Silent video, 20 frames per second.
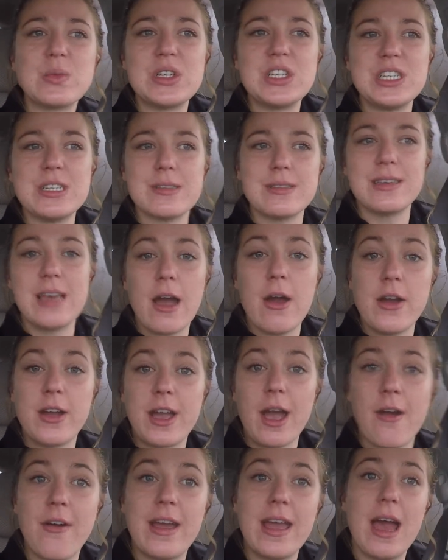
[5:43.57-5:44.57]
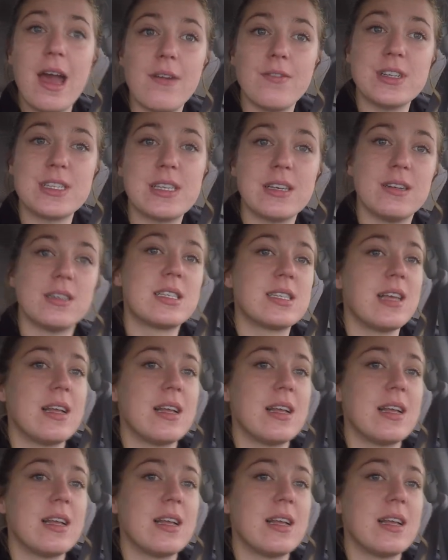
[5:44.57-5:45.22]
which is in Kerikeri every single